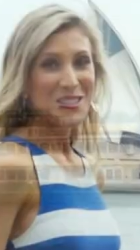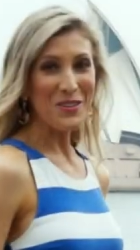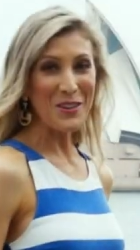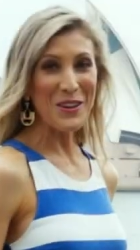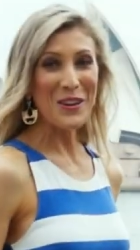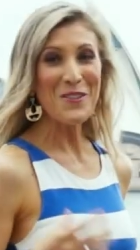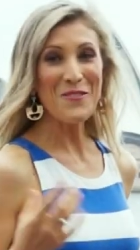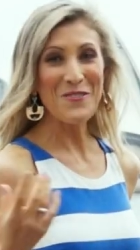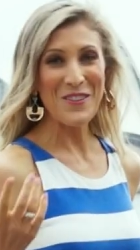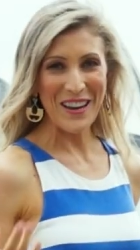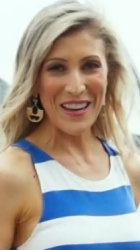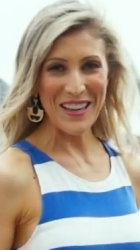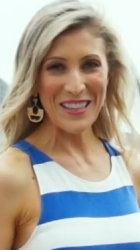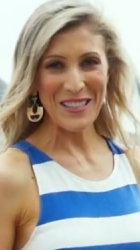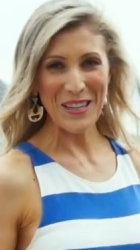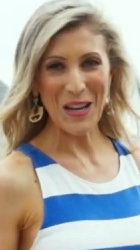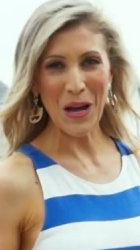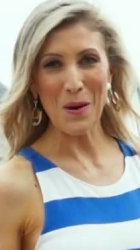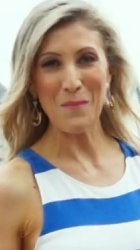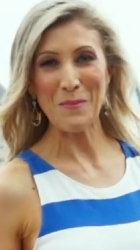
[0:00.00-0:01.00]
So are you ready
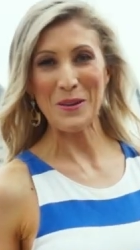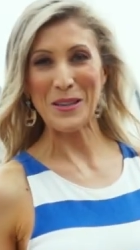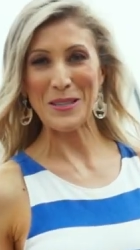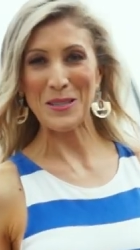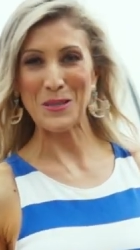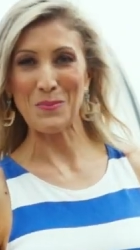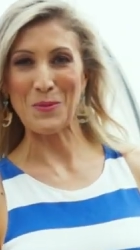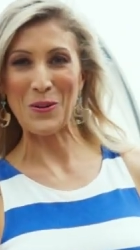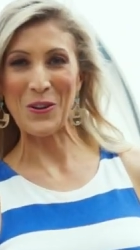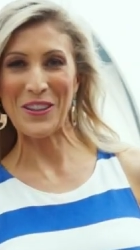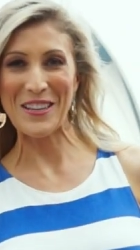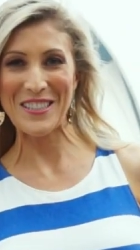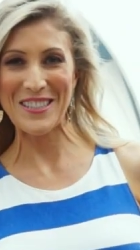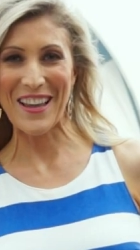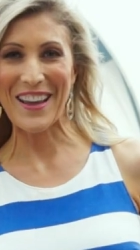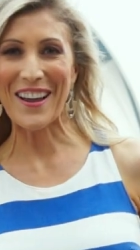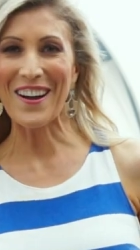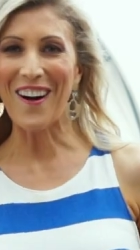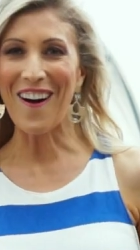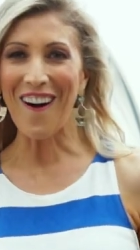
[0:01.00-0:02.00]
to come and explore this
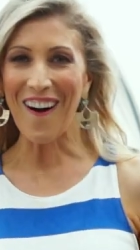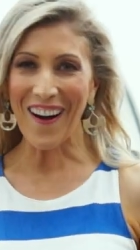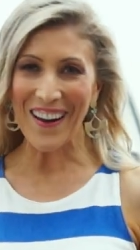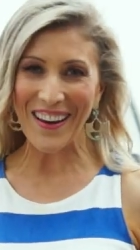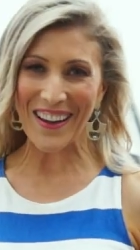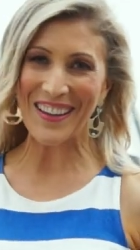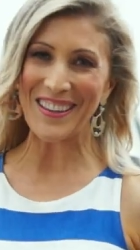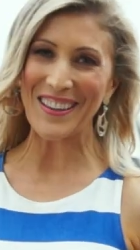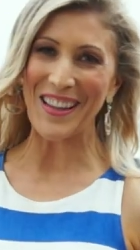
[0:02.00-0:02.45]
iconic